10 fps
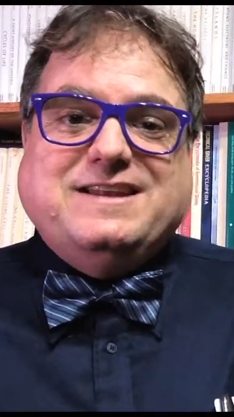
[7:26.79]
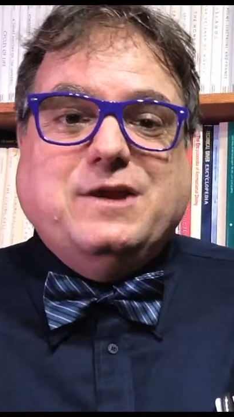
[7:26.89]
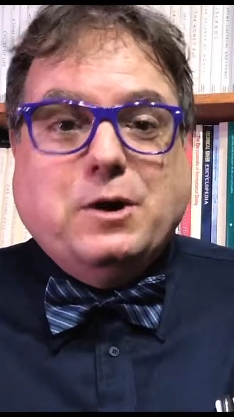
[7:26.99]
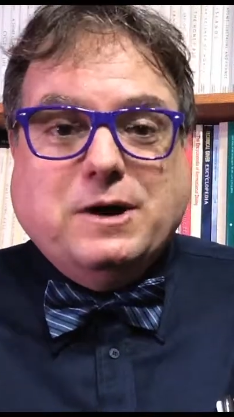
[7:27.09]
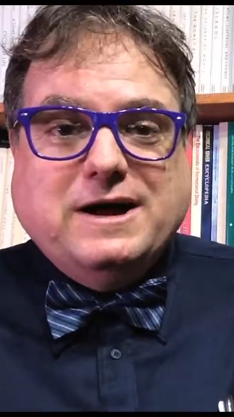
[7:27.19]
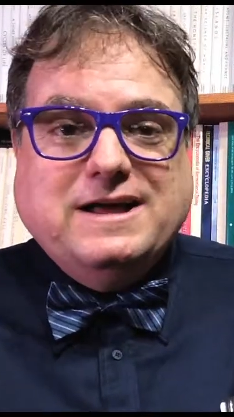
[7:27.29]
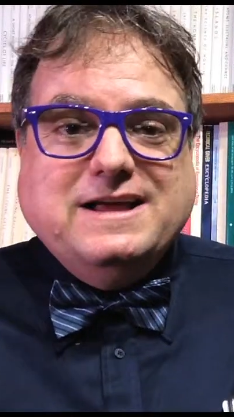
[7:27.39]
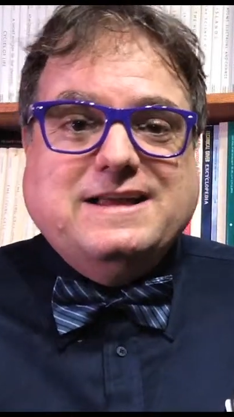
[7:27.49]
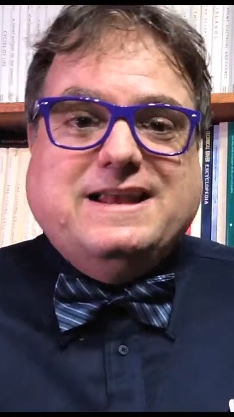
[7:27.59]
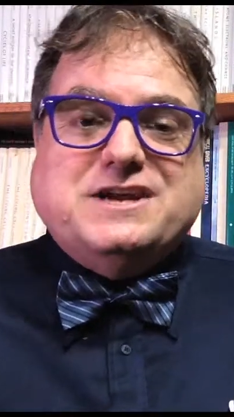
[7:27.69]
NOAA,
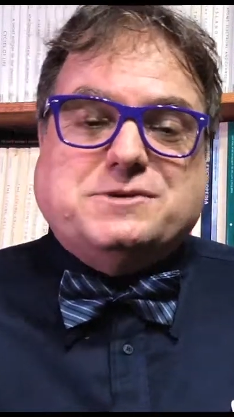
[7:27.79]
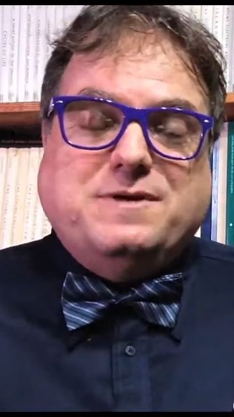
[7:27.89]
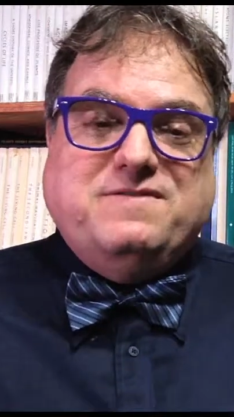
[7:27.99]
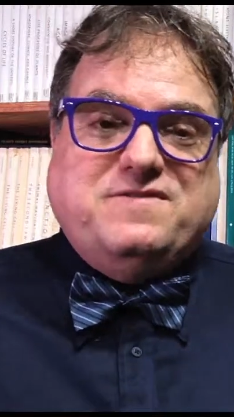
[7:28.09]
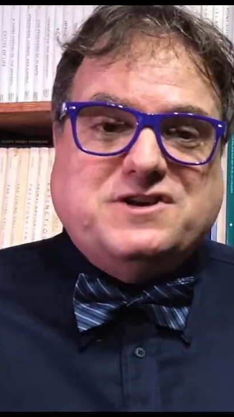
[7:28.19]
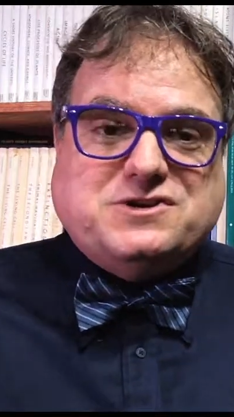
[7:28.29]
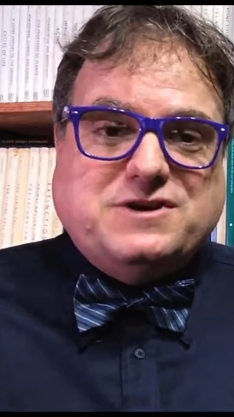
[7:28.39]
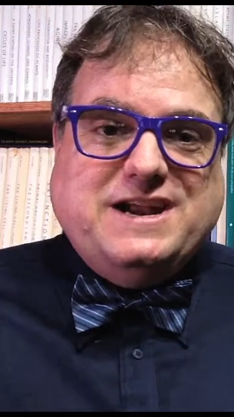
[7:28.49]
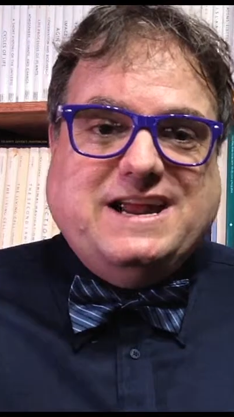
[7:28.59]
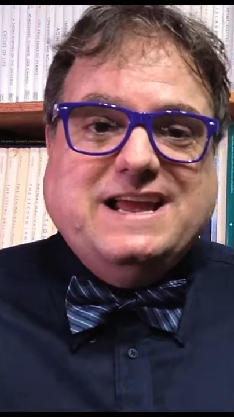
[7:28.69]
National Marine
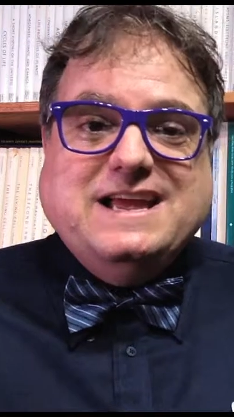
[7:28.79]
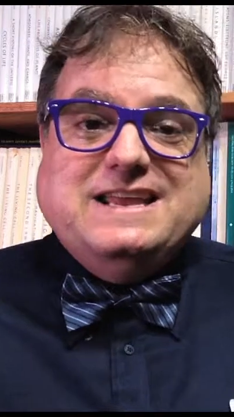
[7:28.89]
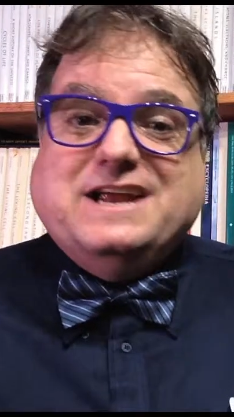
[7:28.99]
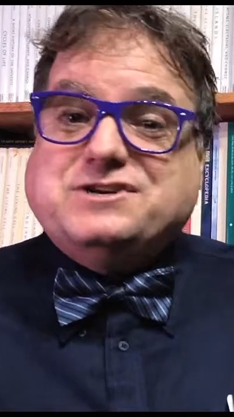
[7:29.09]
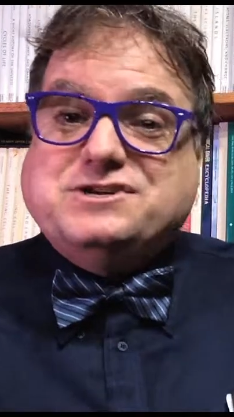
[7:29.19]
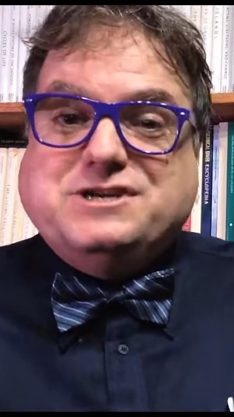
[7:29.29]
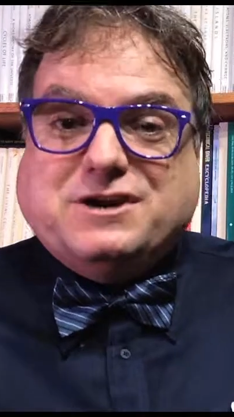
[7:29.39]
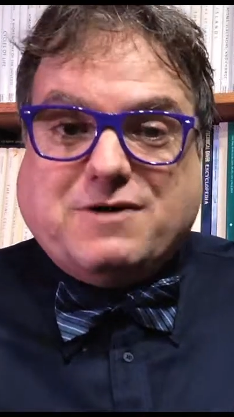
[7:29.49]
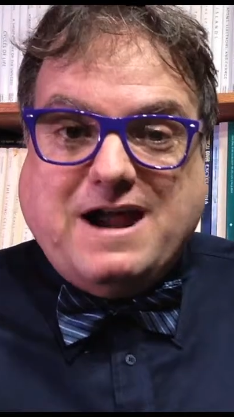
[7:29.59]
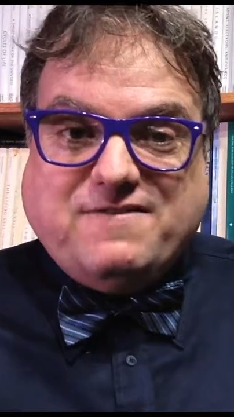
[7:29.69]
Fishery, National
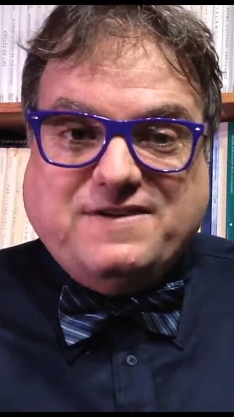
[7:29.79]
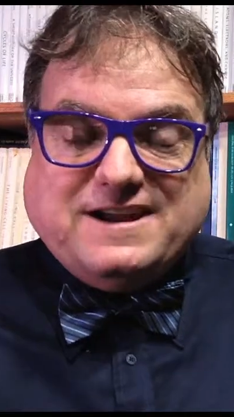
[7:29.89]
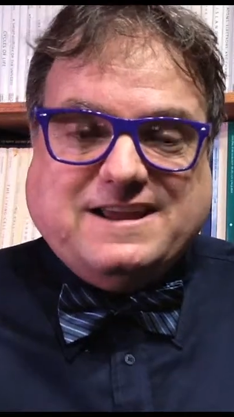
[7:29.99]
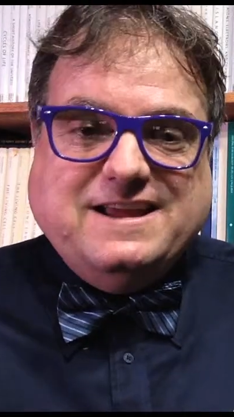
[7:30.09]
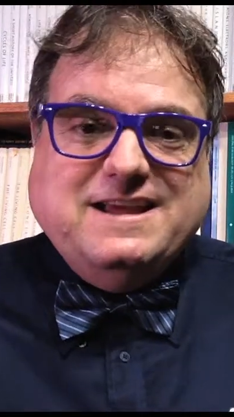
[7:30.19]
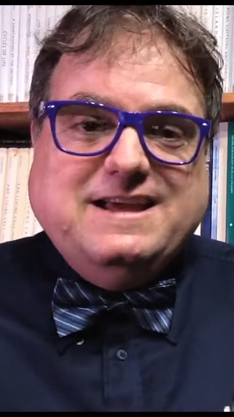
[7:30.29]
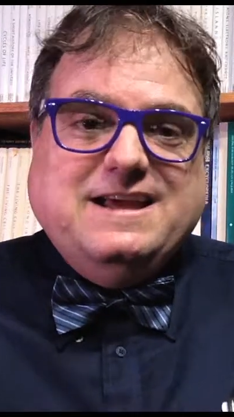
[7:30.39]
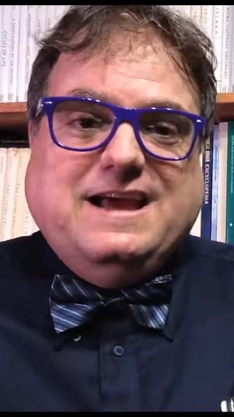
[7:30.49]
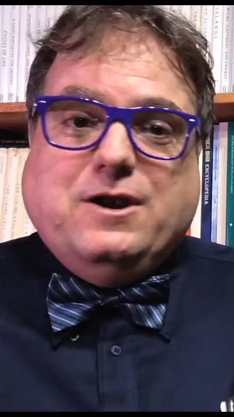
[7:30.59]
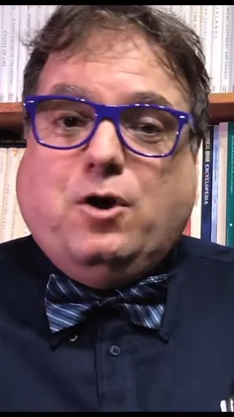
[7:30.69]
Geographic,
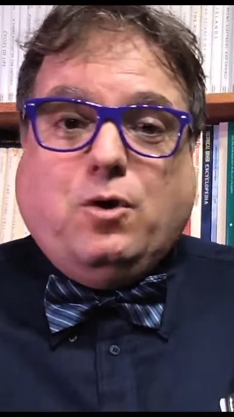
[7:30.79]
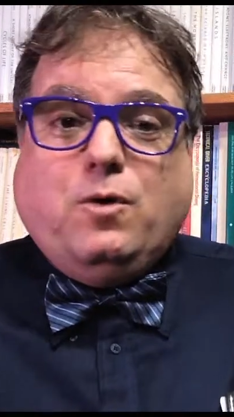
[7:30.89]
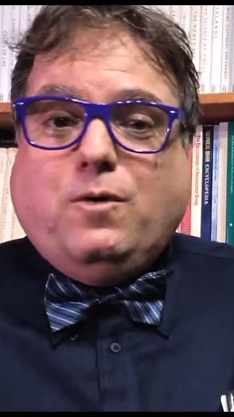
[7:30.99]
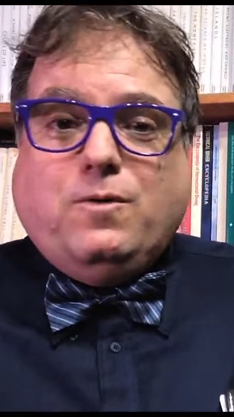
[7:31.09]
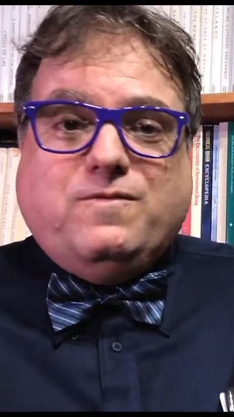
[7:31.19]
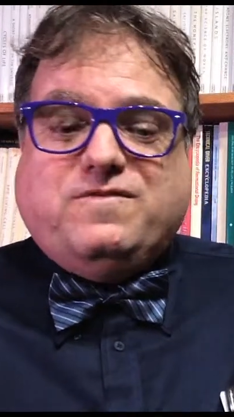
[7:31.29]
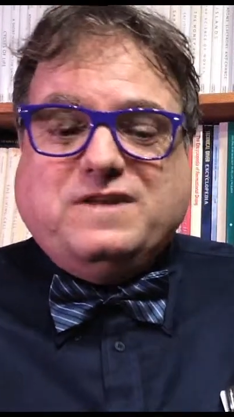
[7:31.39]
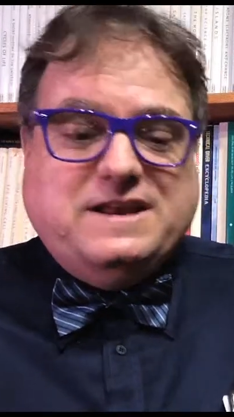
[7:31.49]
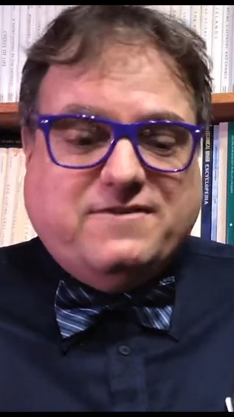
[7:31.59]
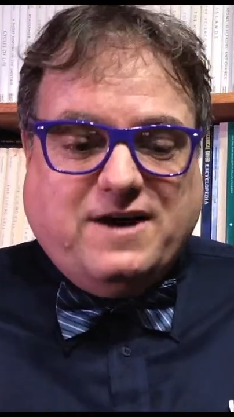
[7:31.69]
and a whole
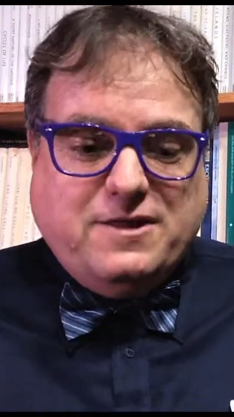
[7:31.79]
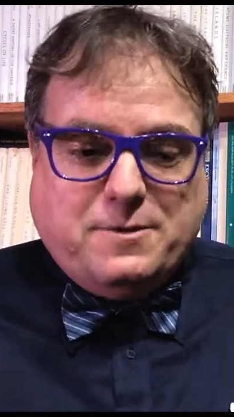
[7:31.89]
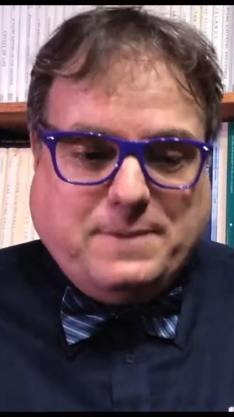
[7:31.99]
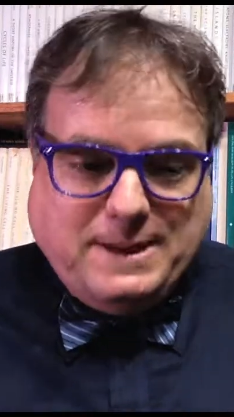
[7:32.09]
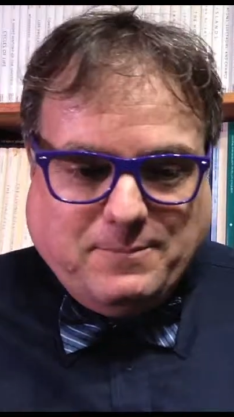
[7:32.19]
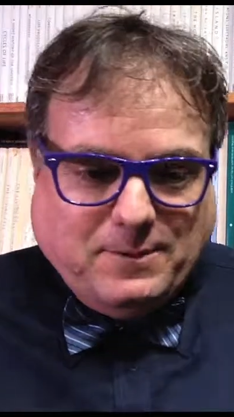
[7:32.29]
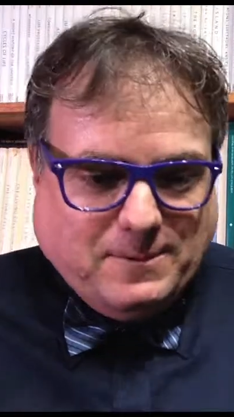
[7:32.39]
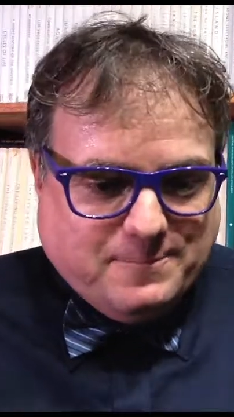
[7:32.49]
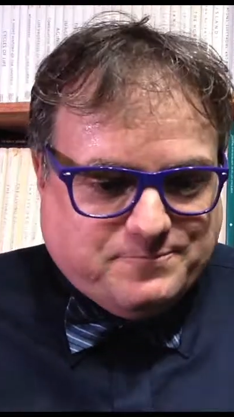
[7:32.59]
fleet of other people.